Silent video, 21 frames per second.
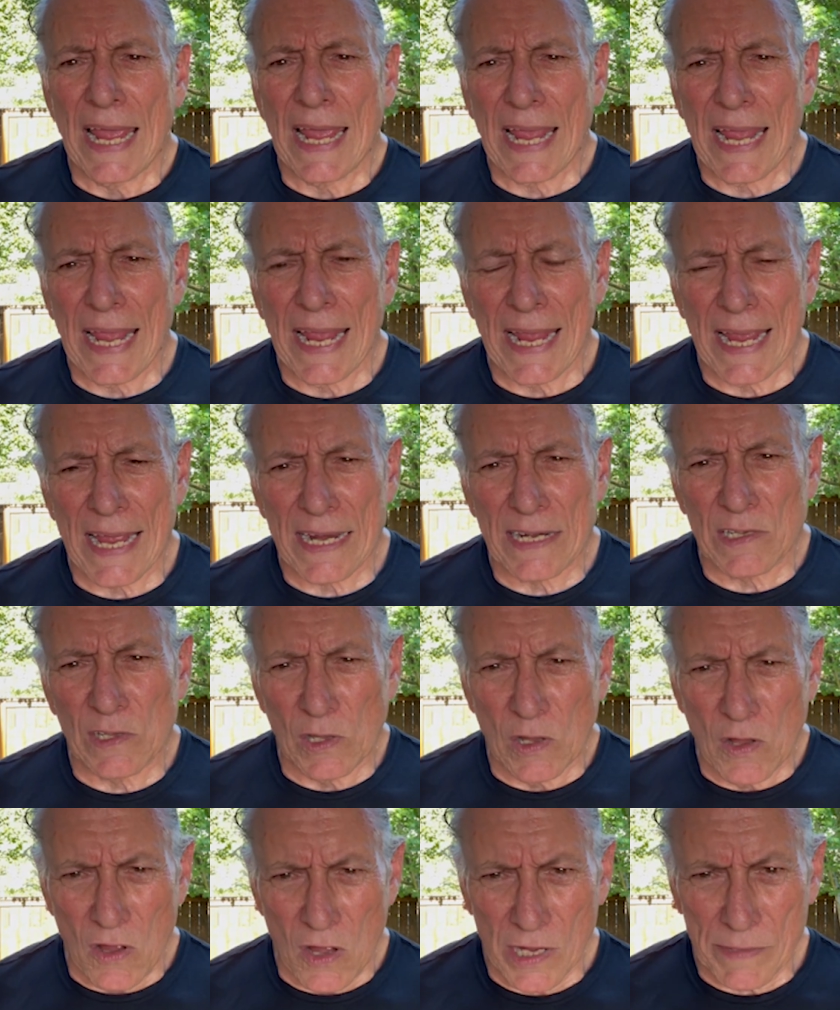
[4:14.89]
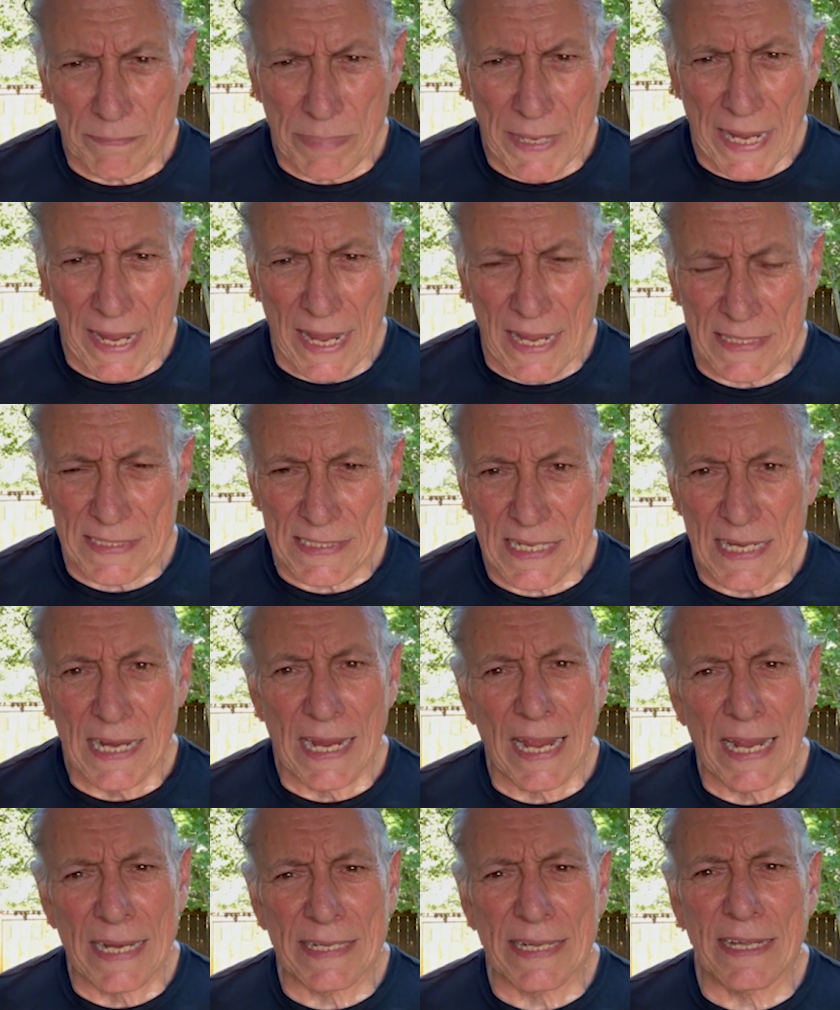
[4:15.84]
and long pants
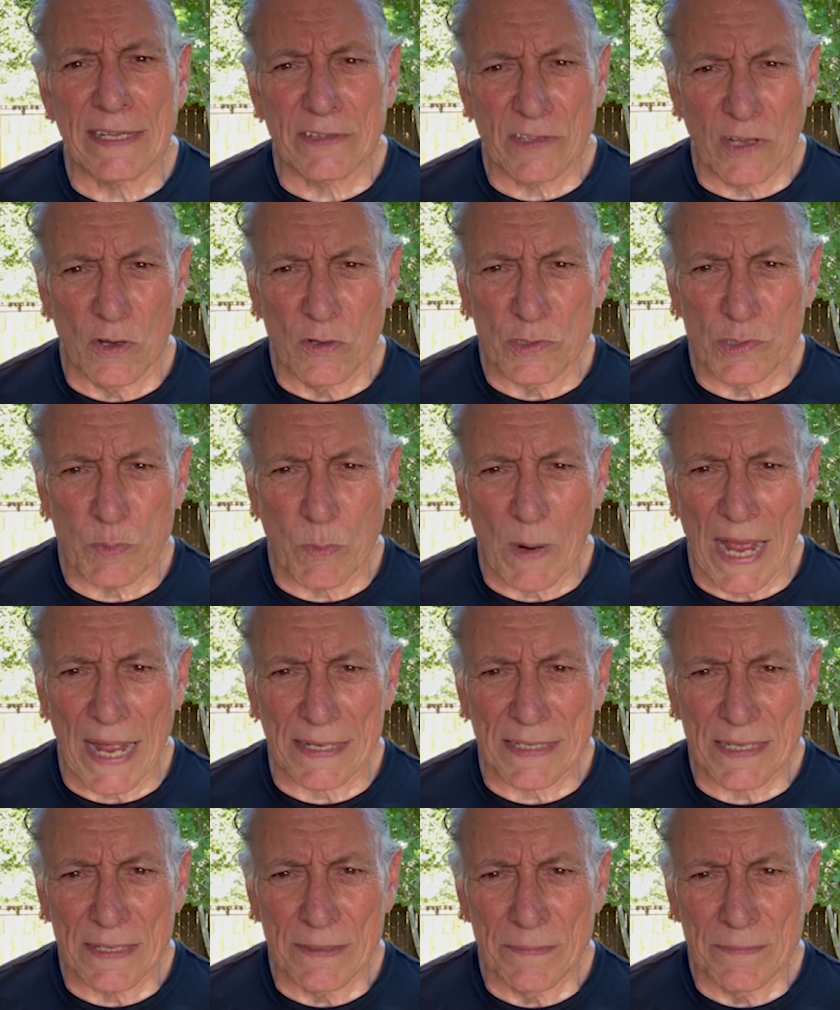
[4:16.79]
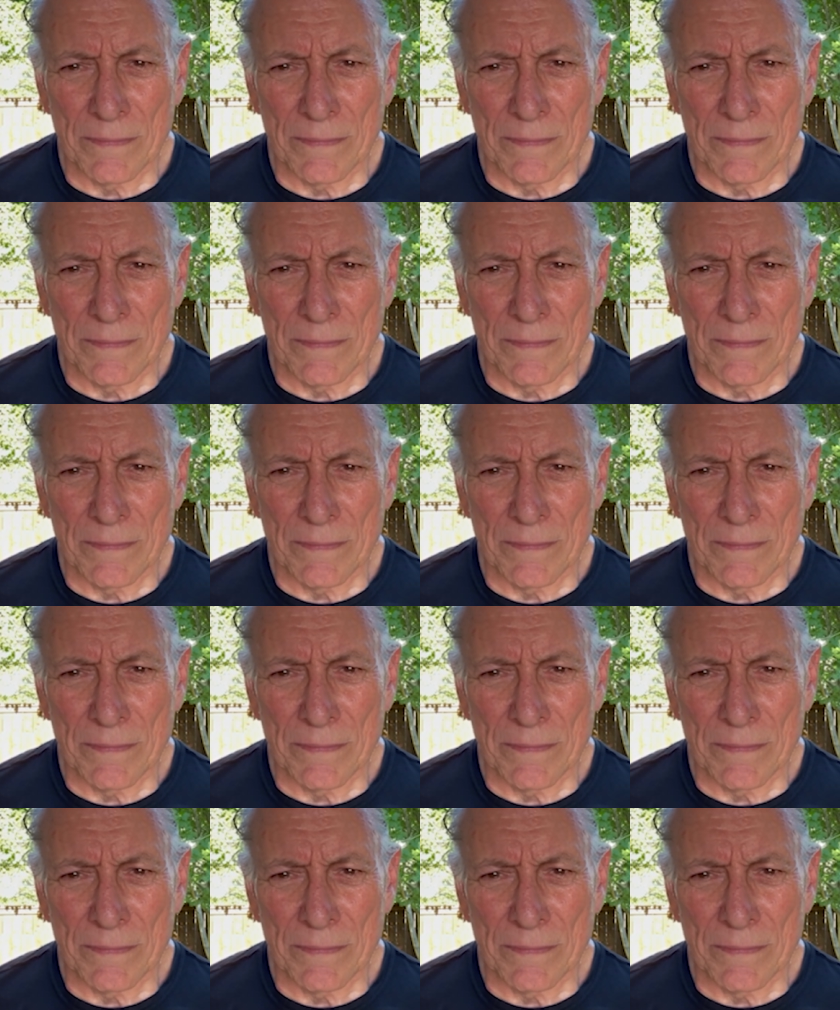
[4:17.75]
and get those wet.